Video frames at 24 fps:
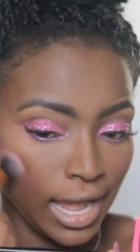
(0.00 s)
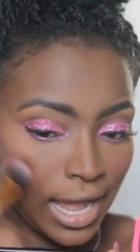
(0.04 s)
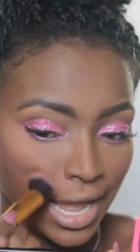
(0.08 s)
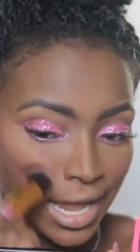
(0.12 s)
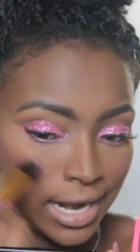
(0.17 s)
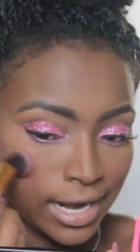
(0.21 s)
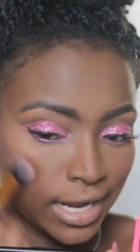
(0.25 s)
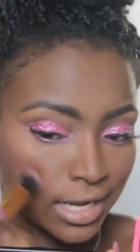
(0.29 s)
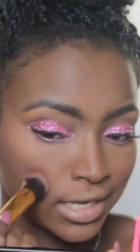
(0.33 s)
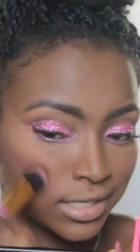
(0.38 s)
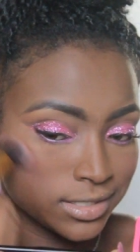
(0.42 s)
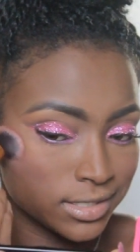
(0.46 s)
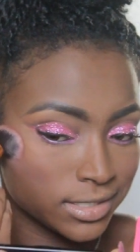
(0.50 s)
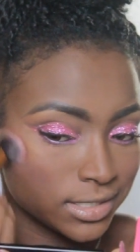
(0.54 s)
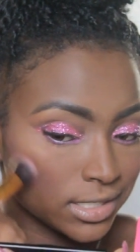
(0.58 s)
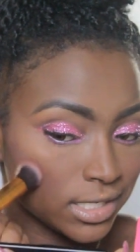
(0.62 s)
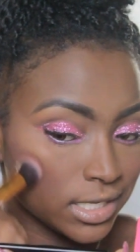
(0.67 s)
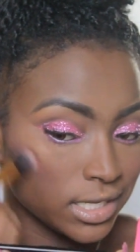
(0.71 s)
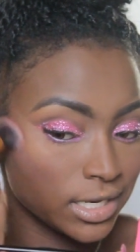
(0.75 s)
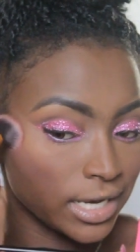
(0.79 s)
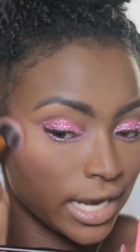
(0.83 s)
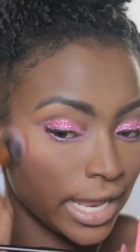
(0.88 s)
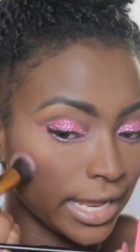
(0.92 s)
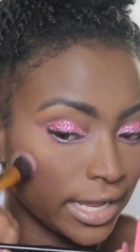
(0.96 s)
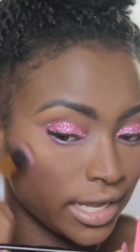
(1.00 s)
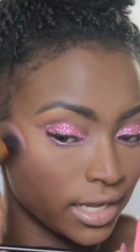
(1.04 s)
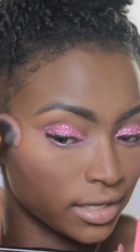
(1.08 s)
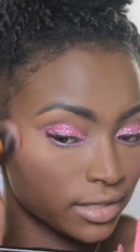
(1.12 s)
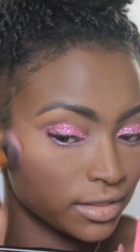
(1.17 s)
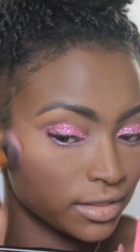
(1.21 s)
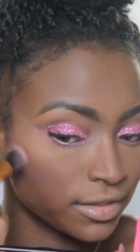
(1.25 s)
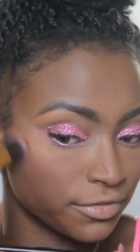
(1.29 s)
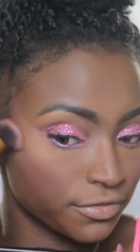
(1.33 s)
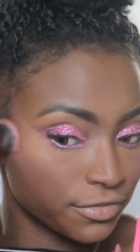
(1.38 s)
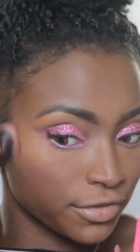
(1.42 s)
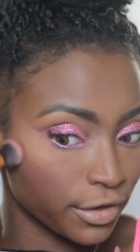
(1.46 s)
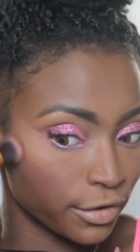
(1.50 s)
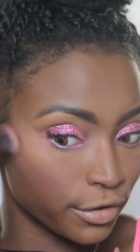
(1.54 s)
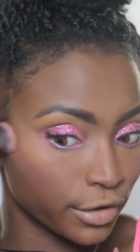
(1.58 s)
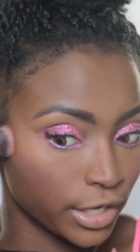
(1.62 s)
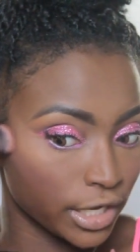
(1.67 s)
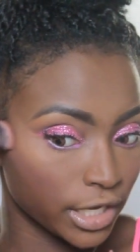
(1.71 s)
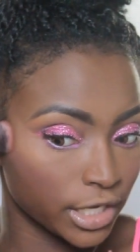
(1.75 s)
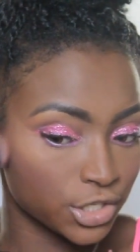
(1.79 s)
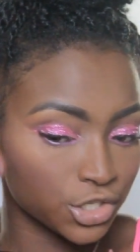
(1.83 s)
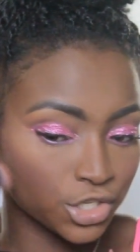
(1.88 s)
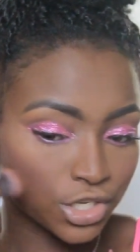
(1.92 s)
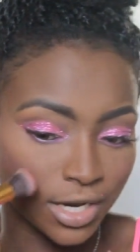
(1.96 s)
and I see like the
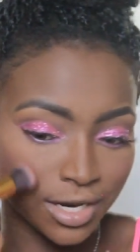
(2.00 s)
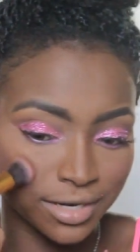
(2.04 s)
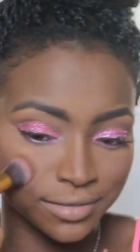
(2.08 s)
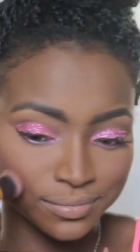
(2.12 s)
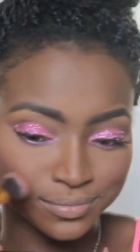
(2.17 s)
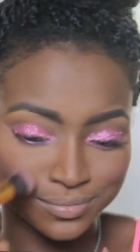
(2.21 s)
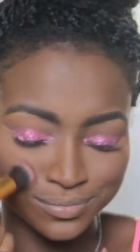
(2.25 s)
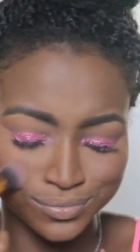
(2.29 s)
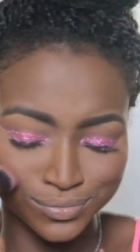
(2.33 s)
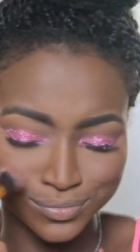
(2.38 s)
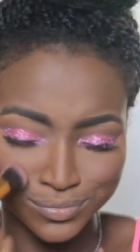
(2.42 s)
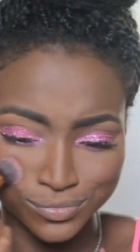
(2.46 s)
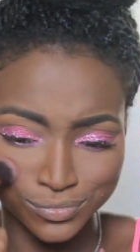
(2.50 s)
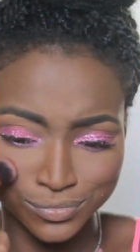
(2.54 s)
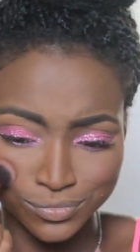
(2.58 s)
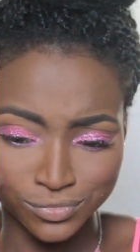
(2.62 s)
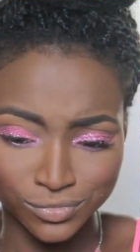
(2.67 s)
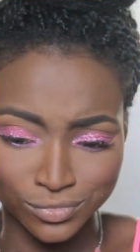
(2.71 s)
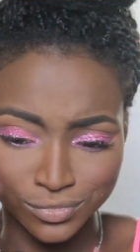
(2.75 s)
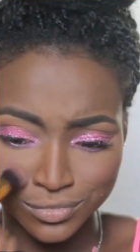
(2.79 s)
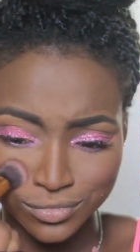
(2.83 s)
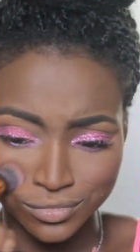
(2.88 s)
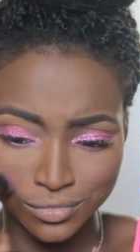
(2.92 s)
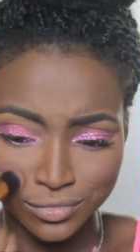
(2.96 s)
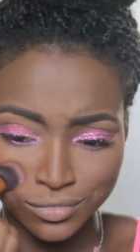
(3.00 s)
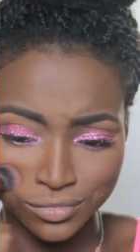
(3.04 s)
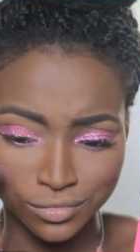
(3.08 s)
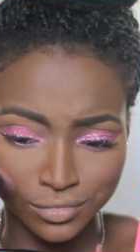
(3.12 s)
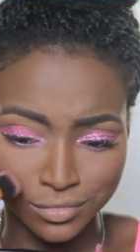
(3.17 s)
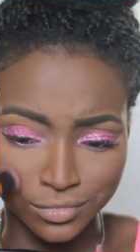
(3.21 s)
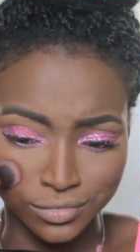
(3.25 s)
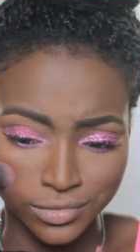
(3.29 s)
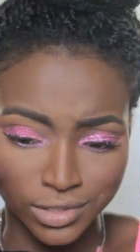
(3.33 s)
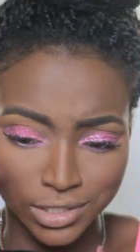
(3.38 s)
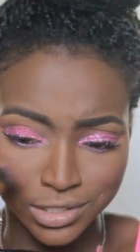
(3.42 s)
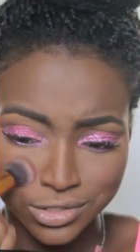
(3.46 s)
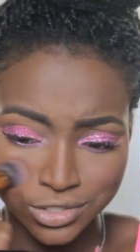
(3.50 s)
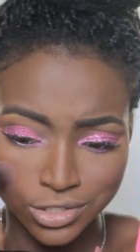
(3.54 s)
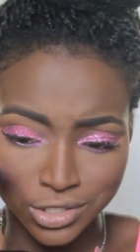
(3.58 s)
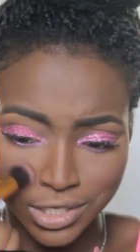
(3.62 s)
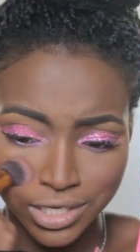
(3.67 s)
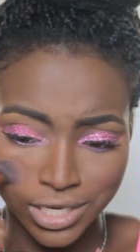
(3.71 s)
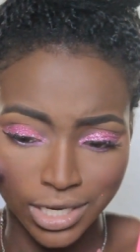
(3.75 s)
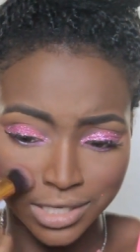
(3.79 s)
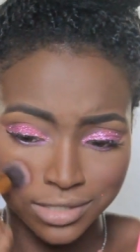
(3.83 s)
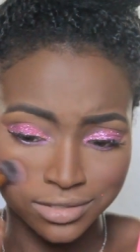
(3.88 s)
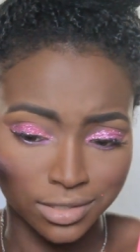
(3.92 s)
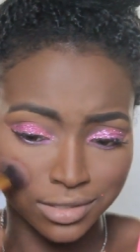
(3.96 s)
variation. This
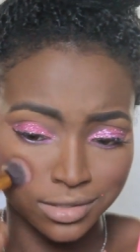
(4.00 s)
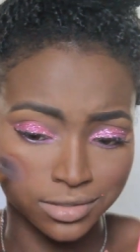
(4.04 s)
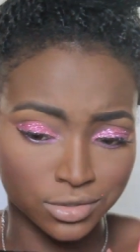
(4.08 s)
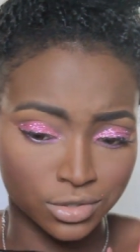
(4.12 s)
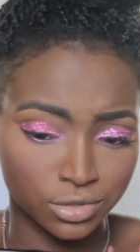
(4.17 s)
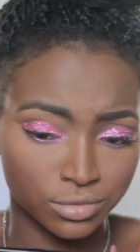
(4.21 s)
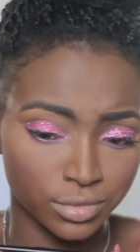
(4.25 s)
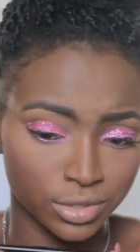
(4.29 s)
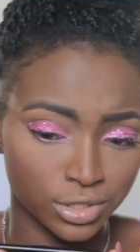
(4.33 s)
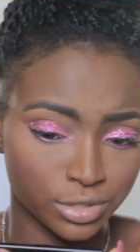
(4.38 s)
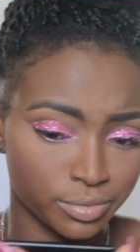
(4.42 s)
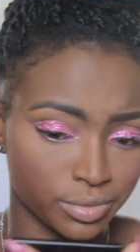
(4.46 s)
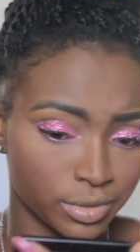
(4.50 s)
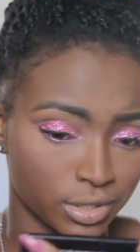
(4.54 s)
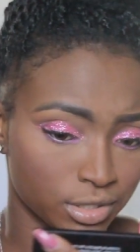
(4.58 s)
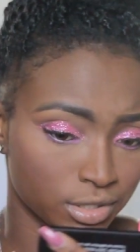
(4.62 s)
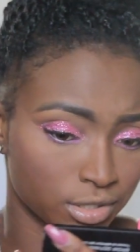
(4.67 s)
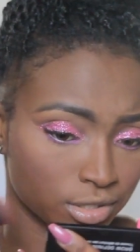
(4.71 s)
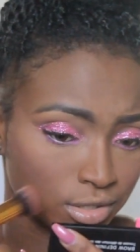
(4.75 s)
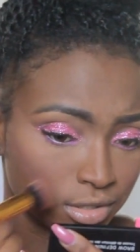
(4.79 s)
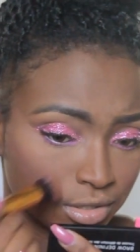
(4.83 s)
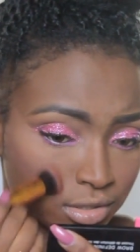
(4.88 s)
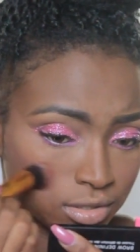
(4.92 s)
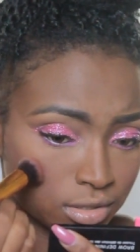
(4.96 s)
cheek has on too much blush.